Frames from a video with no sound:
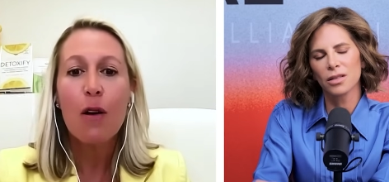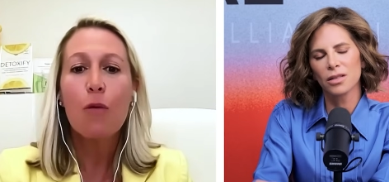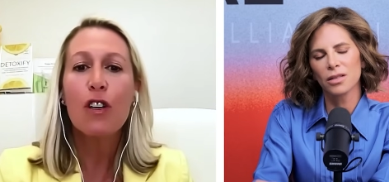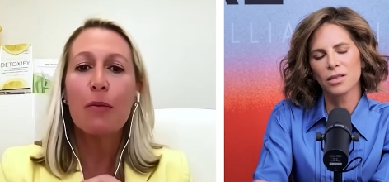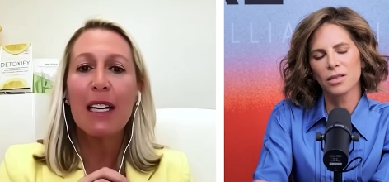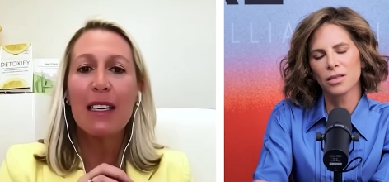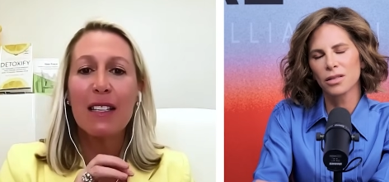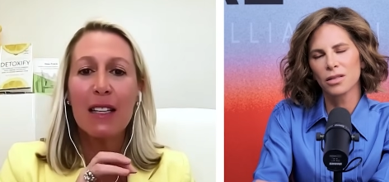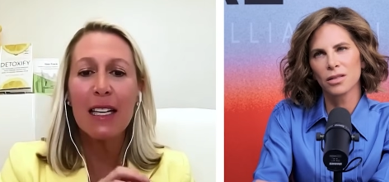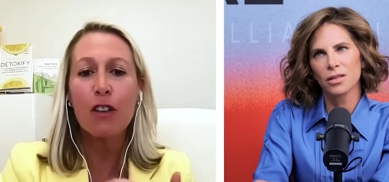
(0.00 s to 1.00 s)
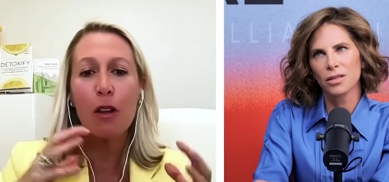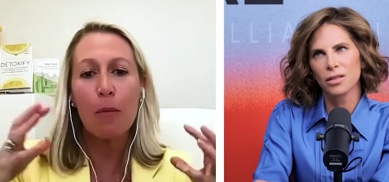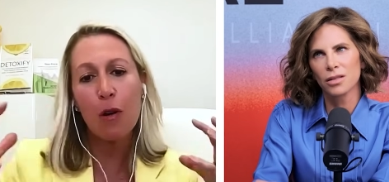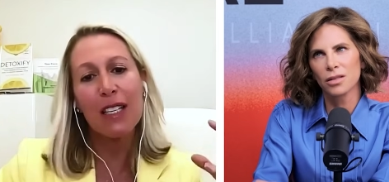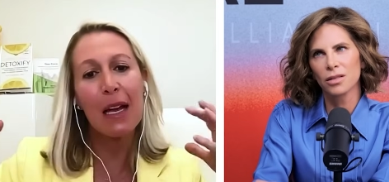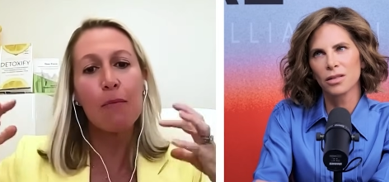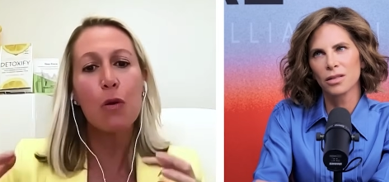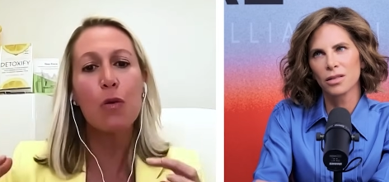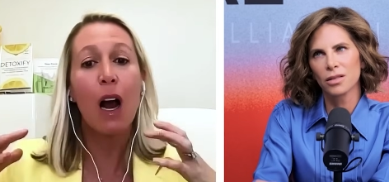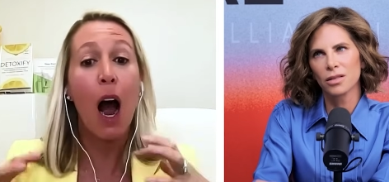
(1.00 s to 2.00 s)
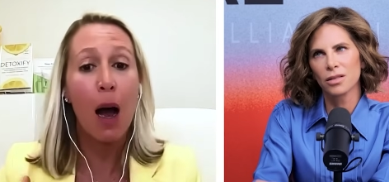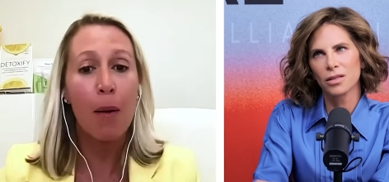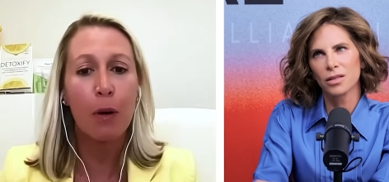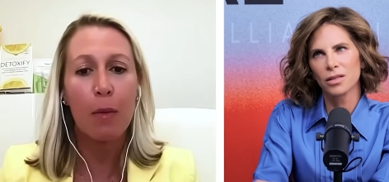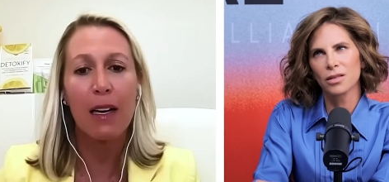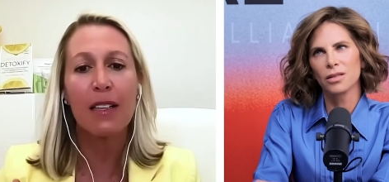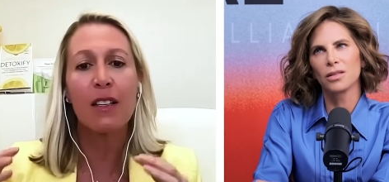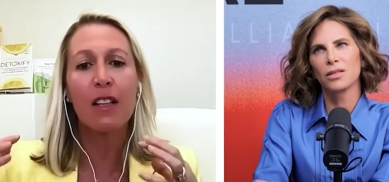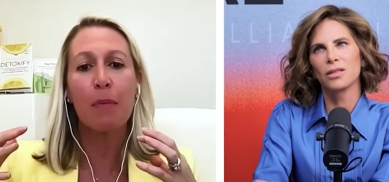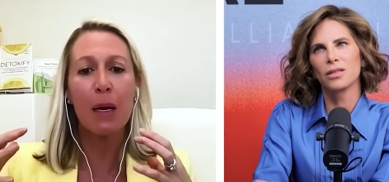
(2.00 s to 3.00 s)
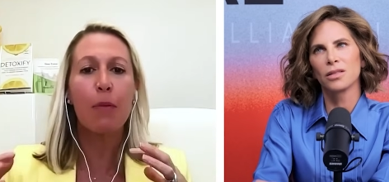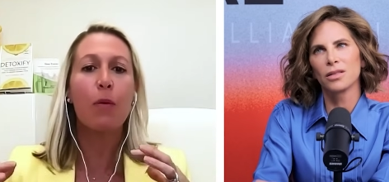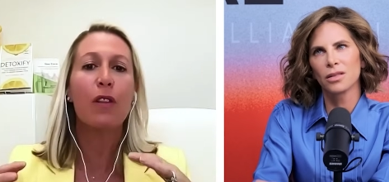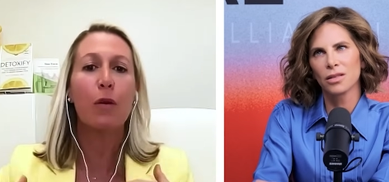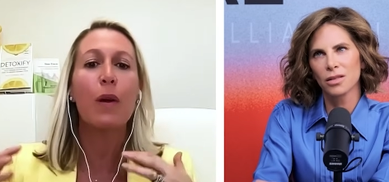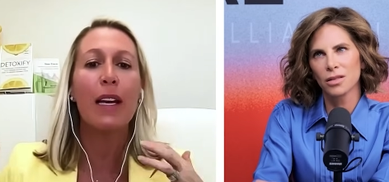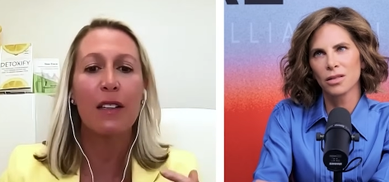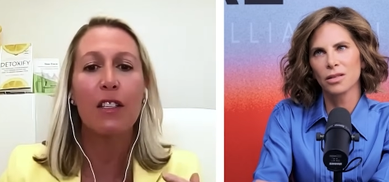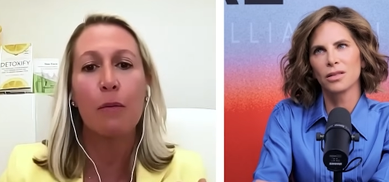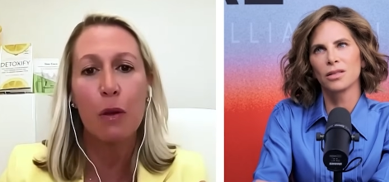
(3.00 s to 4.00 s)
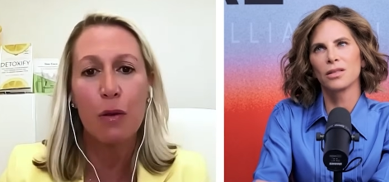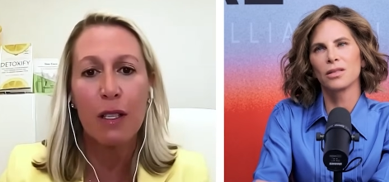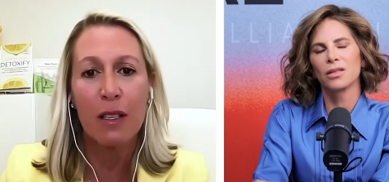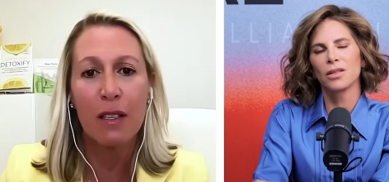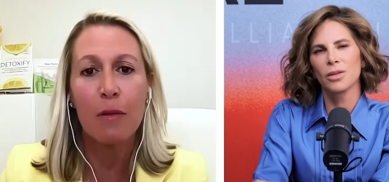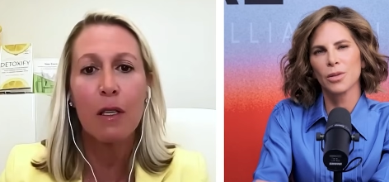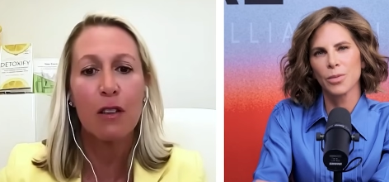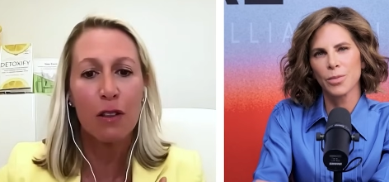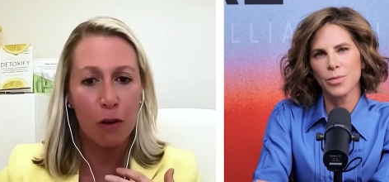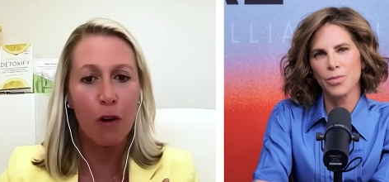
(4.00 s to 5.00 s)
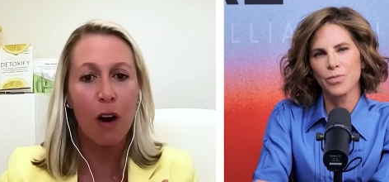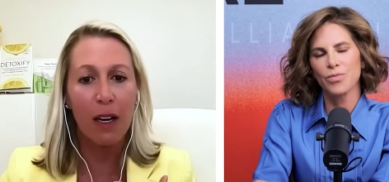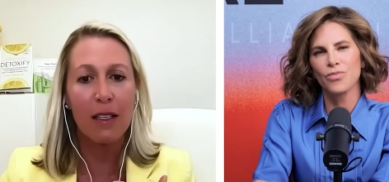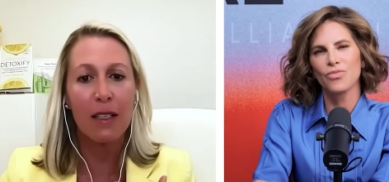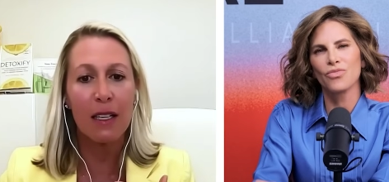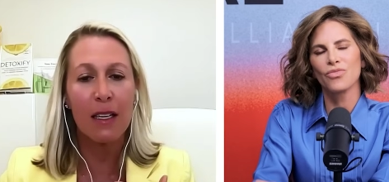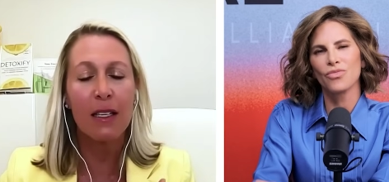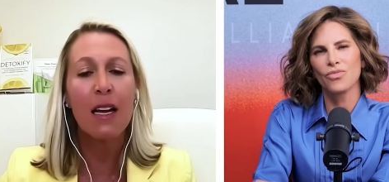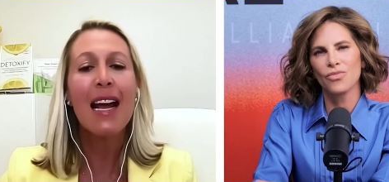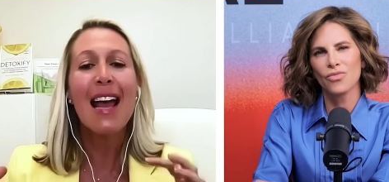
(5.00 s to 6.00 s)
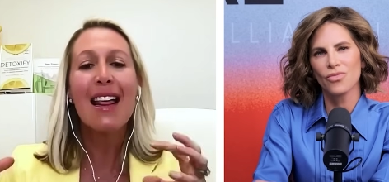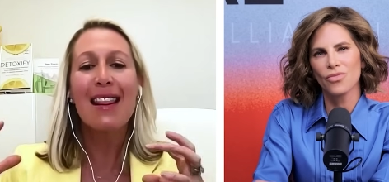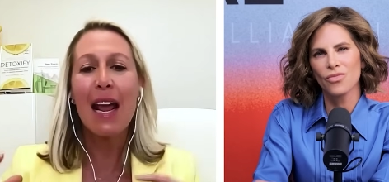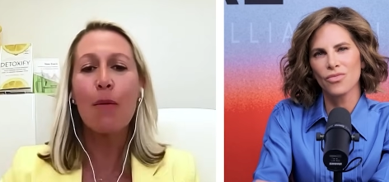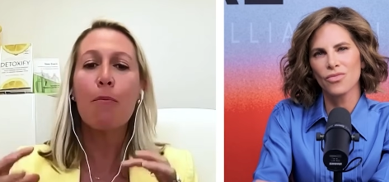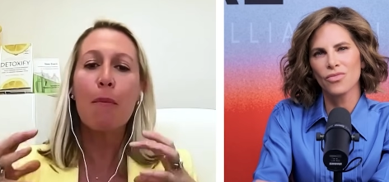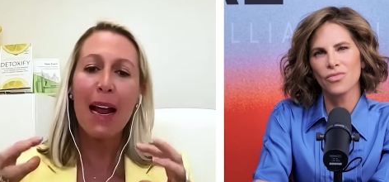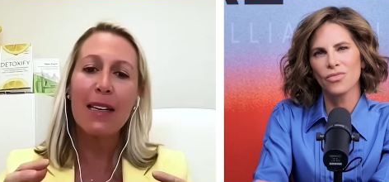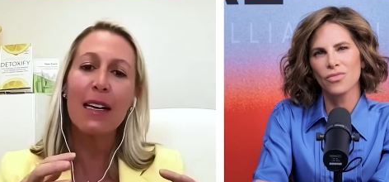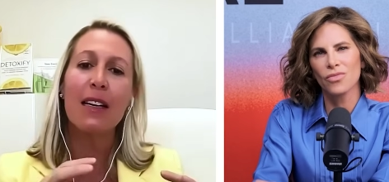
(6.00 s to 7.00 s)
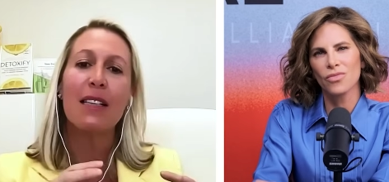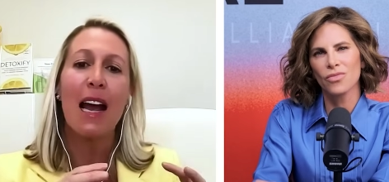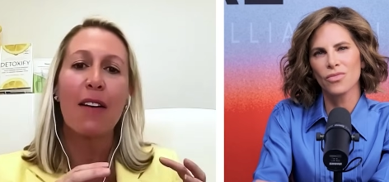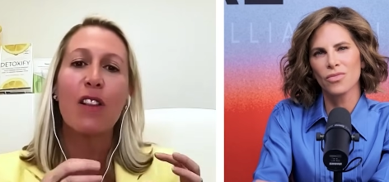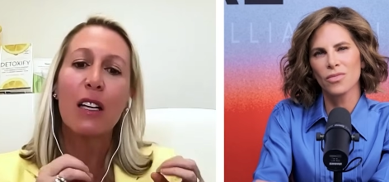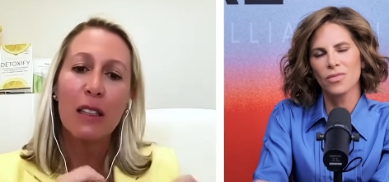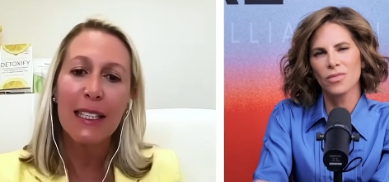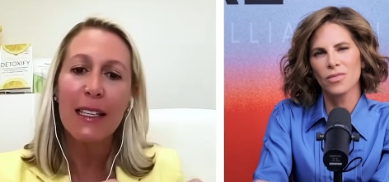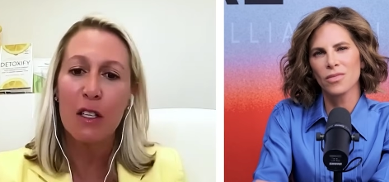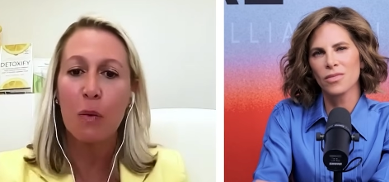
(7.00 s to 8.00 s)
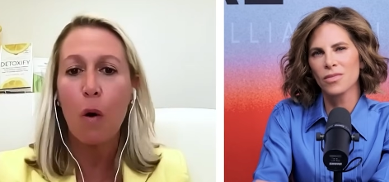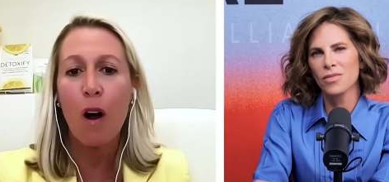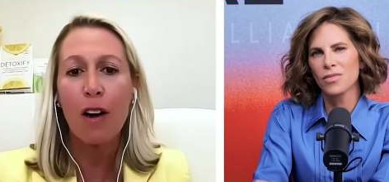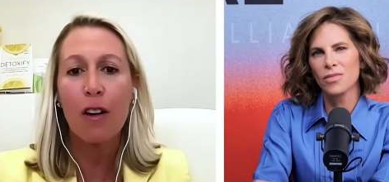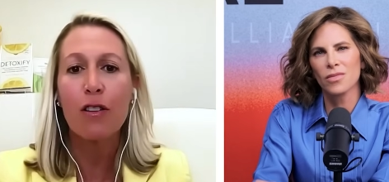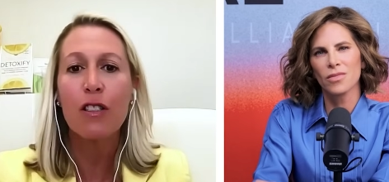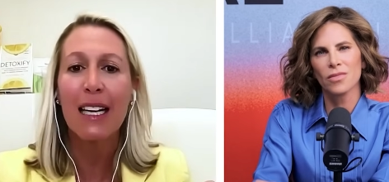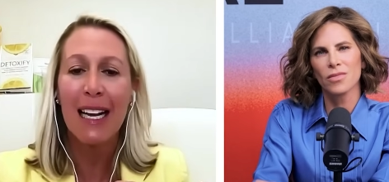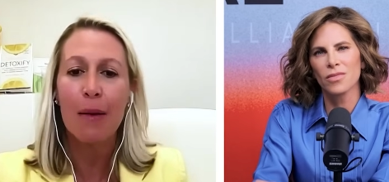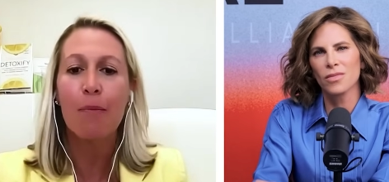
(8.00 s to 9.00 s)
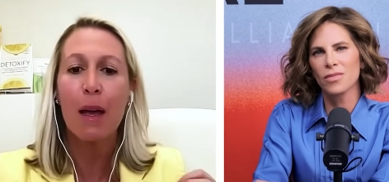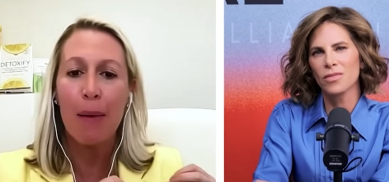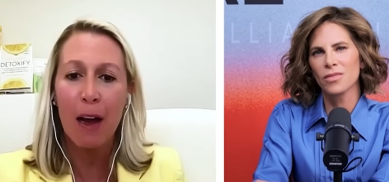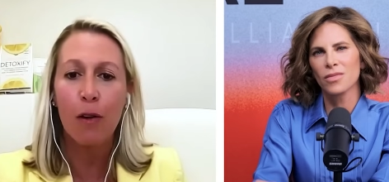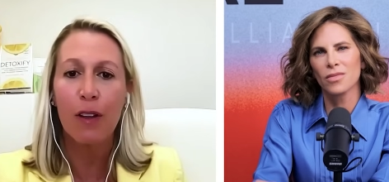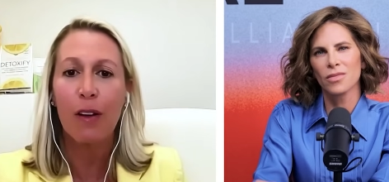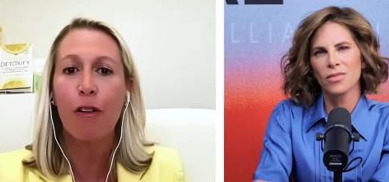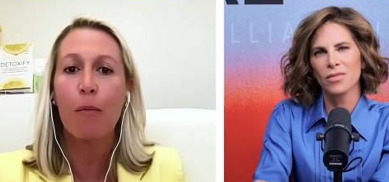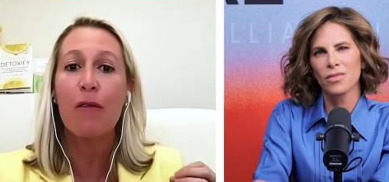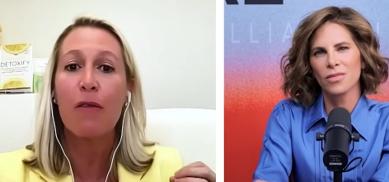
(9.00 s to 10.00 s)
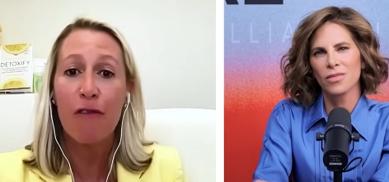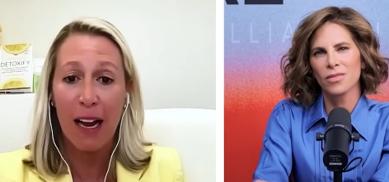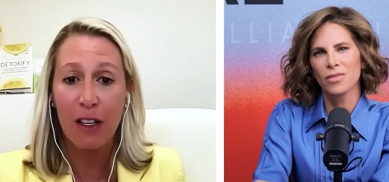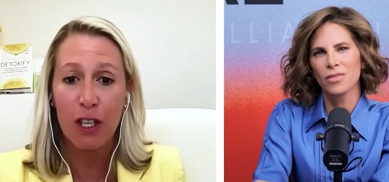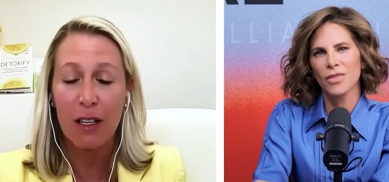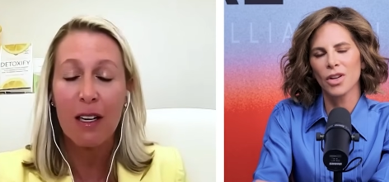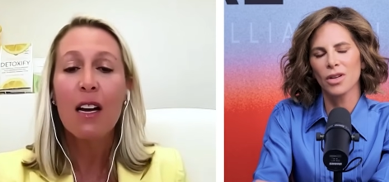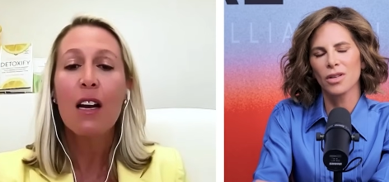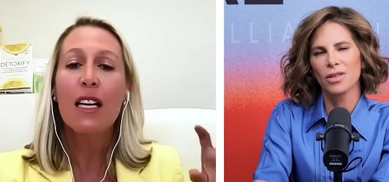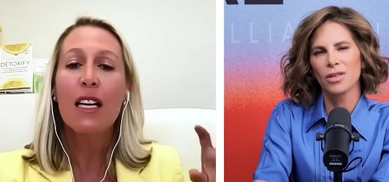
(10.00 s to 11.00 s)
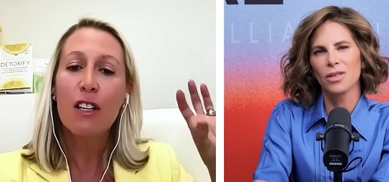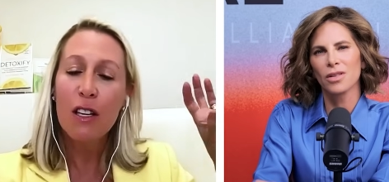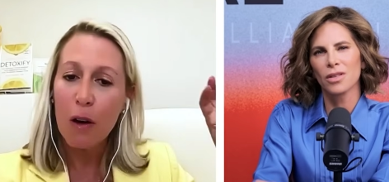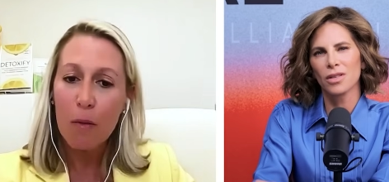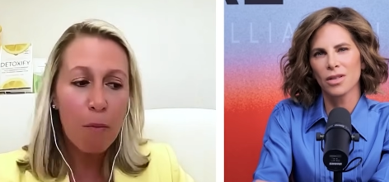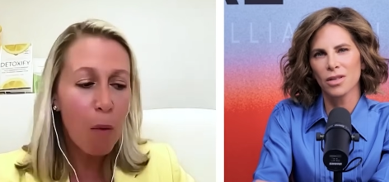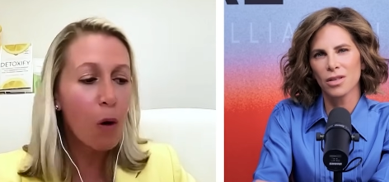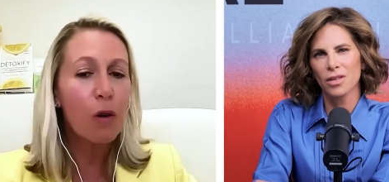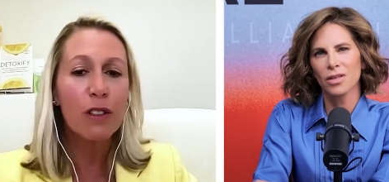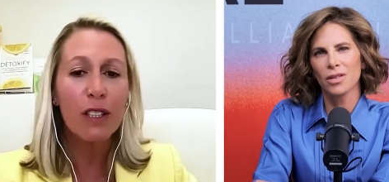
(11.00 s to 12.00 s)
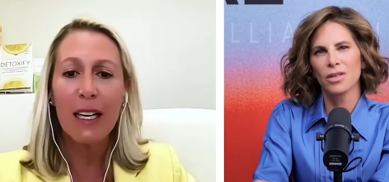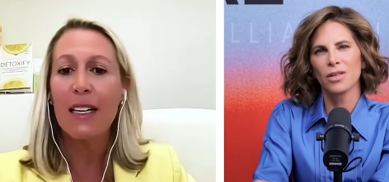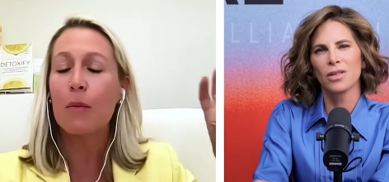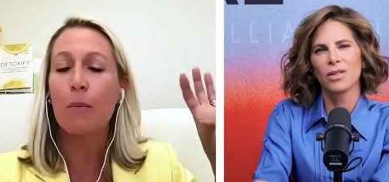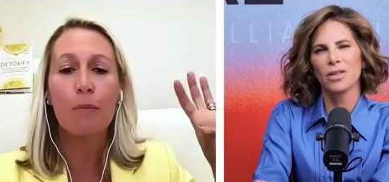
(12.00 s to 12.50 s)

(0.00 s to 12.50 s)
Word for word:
Speaker 1: which means these are the most immune compromised, the people with the weakest immune systems because they're chronic disease. They were mandated to have the cleanest water to keep them healthy from infection, you know, mold, yeast,